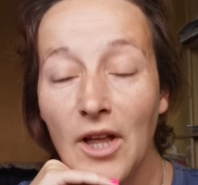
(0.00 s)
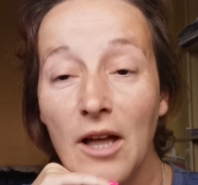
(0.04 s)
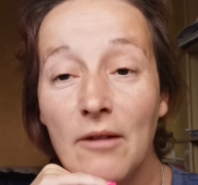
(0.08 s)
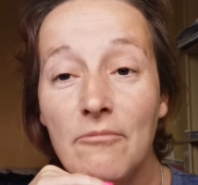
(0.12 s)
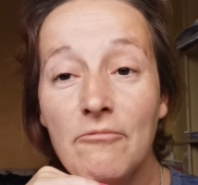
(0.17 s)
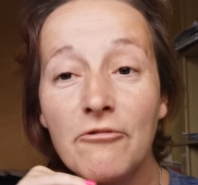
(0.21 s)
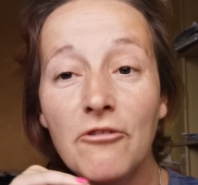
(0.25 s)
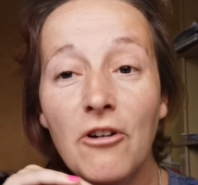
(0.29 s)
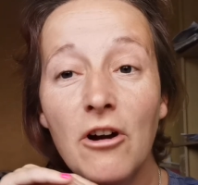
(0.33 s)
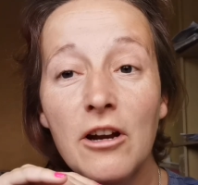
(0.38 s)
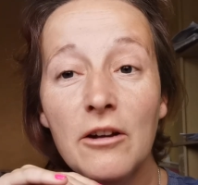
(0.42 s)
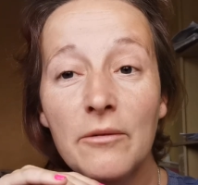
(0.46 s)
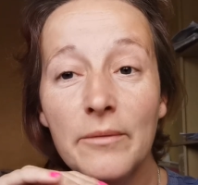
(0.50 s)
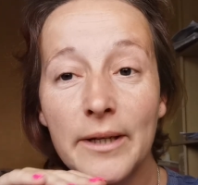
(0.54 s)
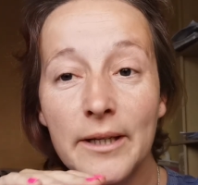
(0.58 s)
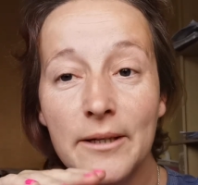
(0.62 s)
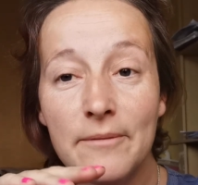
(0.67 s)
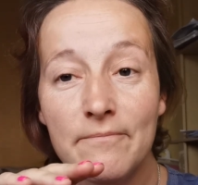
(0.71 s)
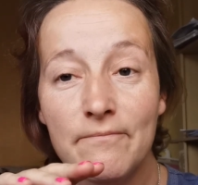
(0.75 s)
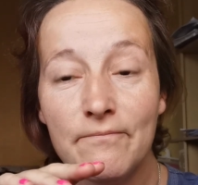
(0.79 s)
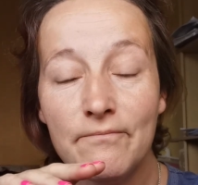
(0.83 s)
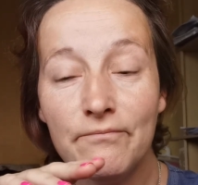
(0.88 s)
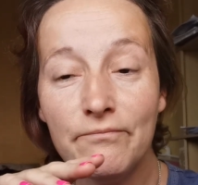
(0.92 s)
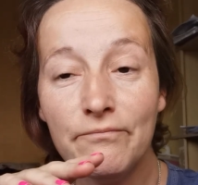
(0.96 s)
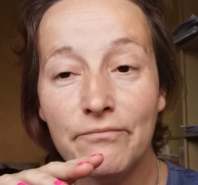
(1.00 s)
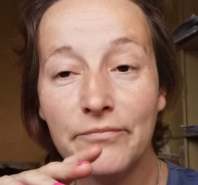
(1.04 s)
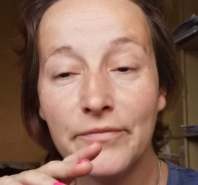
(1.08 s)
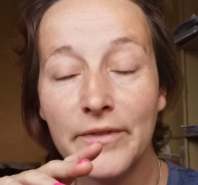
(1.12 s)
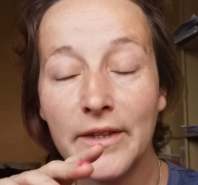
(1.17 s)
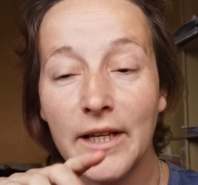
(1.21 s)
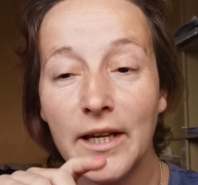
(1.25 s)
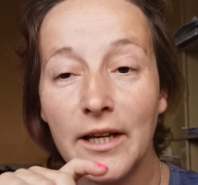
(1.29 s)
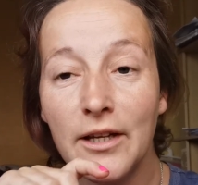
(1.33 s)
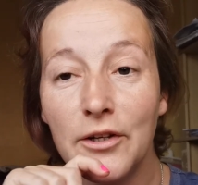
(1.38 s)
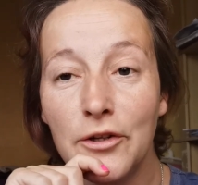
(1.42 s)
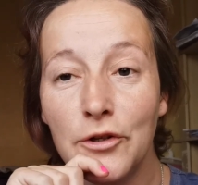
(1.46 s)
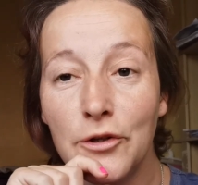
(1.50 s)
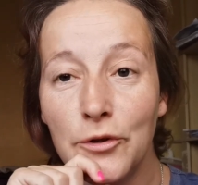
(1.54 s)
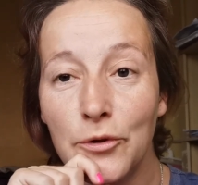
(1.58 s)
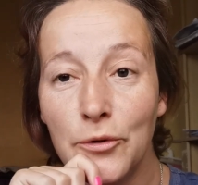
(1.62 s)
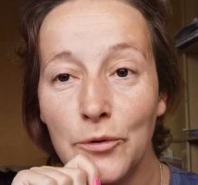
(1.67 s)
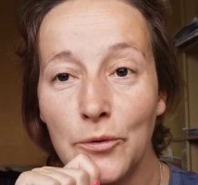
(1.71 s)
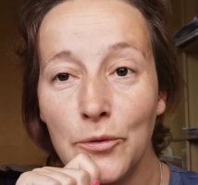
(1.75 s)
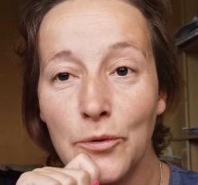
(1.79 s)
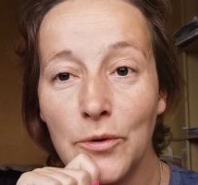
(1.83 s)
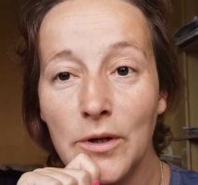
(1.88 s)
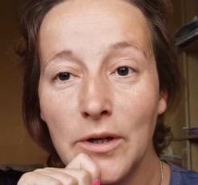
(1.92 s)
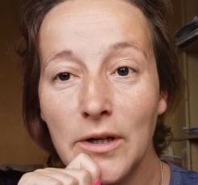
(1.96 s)
I'm following a
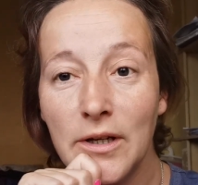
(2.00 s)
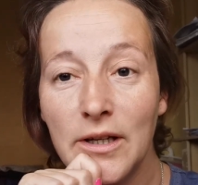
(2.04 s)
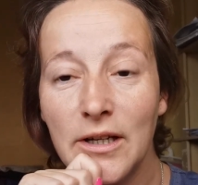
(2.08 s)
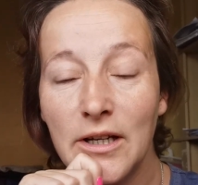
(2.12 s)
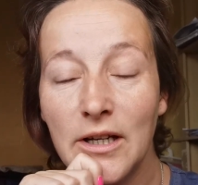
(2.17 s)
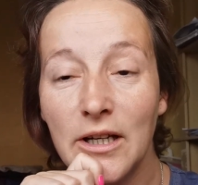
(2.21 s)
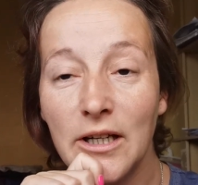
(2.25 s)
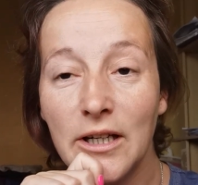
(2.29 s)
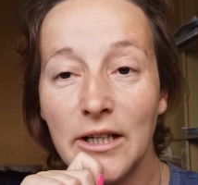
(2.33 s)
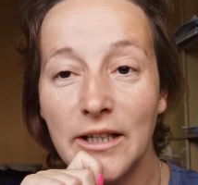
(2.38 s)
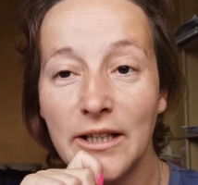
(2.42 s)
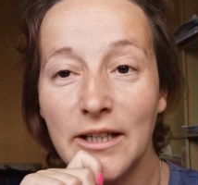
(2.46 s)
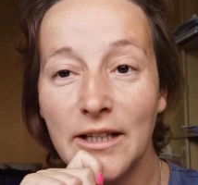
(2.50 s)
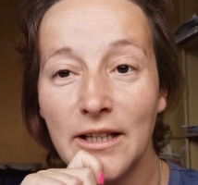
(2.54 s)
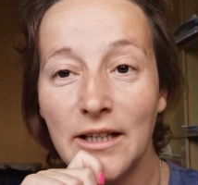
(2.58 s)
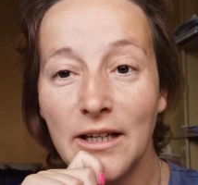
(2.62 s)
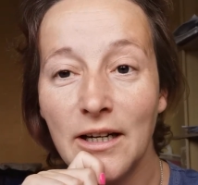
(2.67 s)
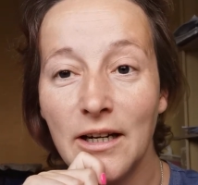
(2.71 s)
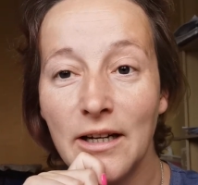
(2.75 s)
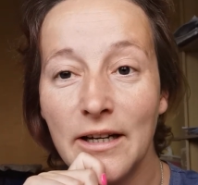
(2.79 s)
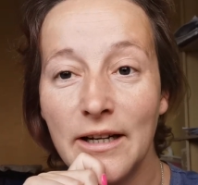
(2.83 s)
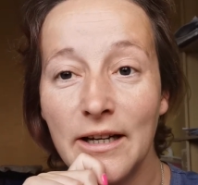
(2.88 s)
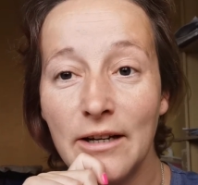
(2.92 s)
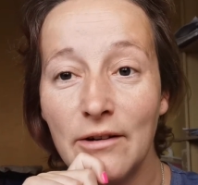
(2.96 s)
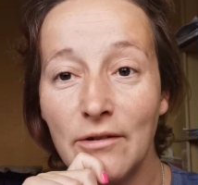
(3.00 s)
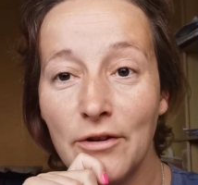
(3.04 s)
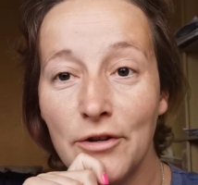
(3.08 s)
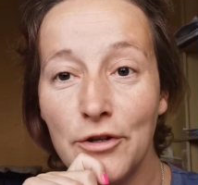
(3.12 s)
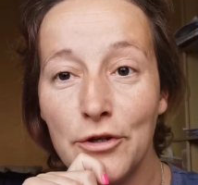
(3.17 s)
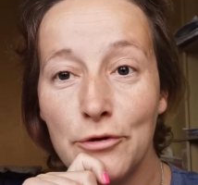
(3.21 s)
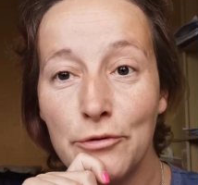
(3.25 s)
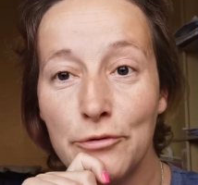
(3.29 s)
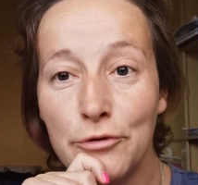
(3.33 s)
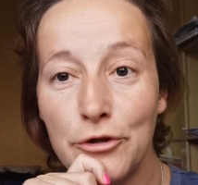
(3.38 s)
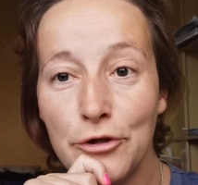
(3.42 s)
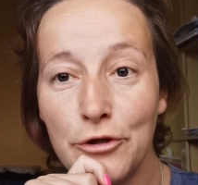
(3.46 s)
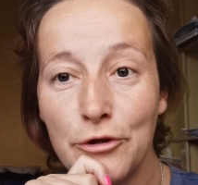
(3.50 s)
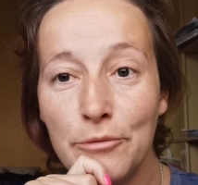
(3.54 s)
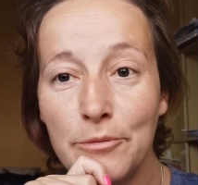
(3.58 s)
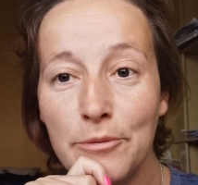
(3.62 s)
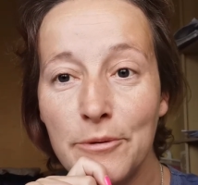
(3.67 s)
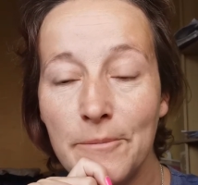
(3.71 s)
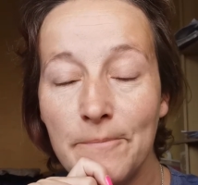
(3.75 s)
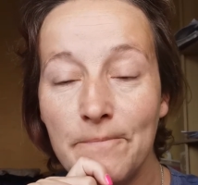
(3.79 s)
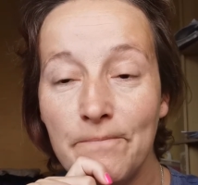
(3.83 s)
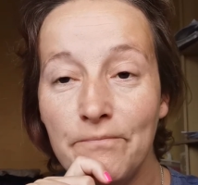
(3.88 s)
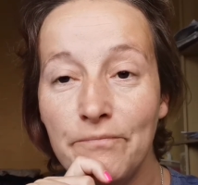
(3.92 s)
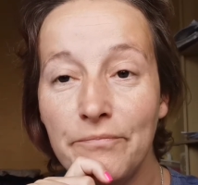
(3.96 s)
new guy uh, here on YouTube,
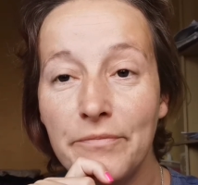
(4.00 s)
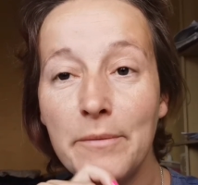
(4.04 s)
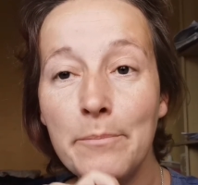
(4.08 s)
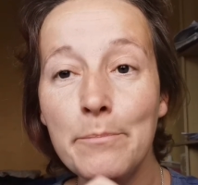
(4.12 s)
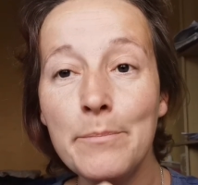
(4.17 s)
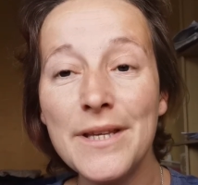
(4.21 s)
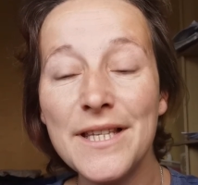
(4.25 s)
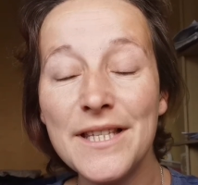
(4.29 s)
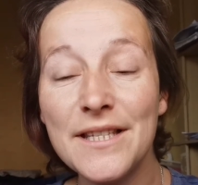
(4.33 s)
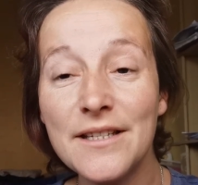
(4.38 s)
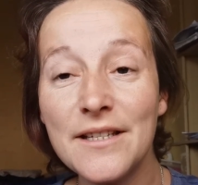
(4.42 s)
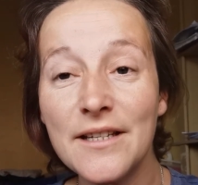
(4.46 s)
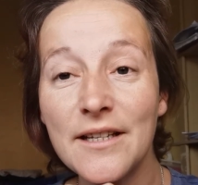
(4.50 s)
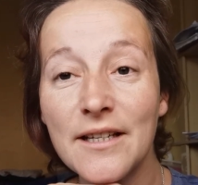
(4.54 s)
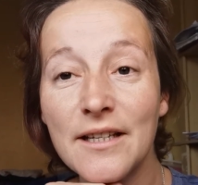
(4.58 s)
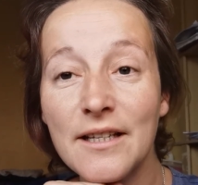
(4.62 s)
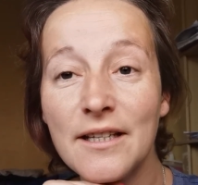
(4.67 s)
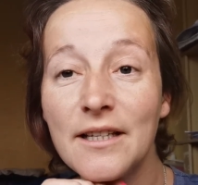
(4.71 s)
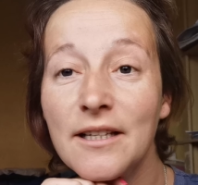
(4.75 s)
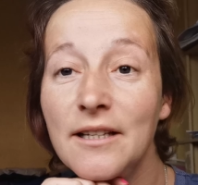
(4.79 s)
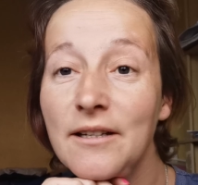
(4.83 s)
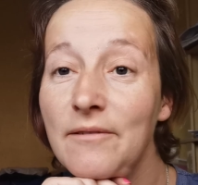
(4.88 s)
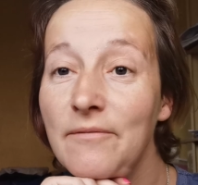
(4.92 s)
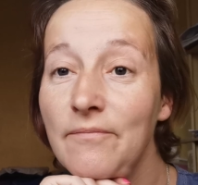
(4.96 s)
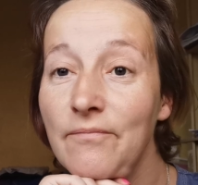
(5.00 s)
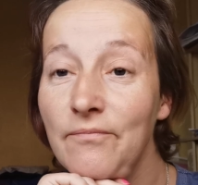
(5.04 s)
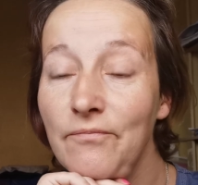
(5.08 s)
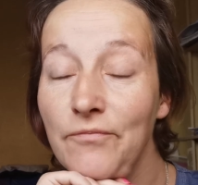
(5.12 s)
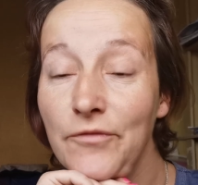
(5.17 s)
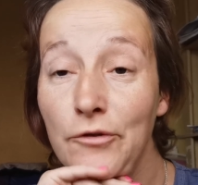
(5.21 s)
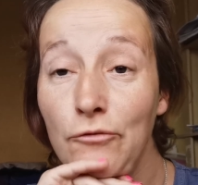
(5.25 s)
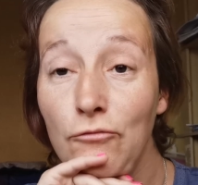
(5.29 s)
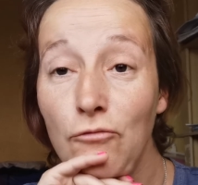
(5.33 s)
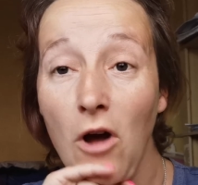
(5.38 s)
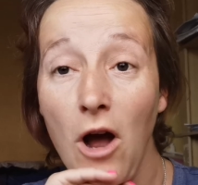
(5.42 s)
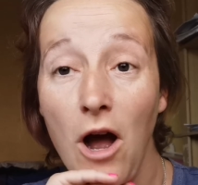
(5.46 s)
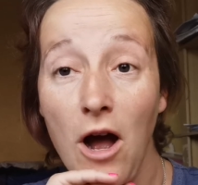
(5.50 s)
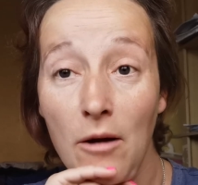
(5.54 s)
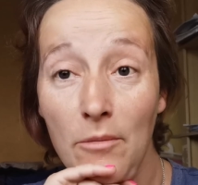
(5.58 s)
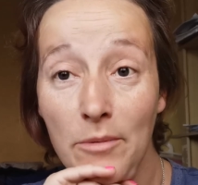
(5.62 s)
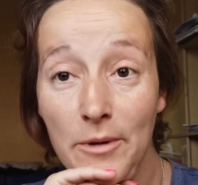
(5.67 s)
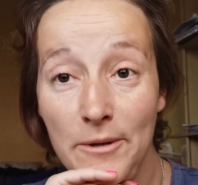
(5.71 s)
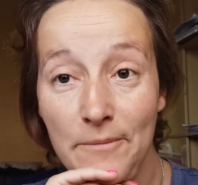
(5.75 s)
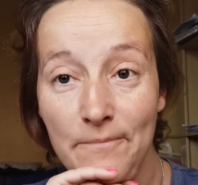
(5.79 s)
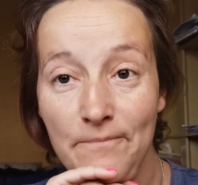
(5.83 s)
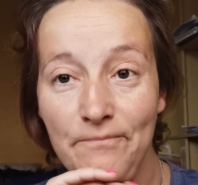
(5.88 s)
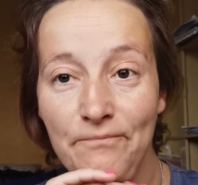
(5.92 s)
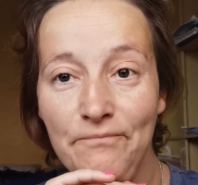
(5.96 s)
Mystic
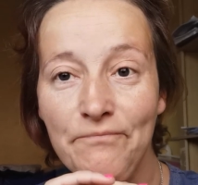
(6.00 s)
Rob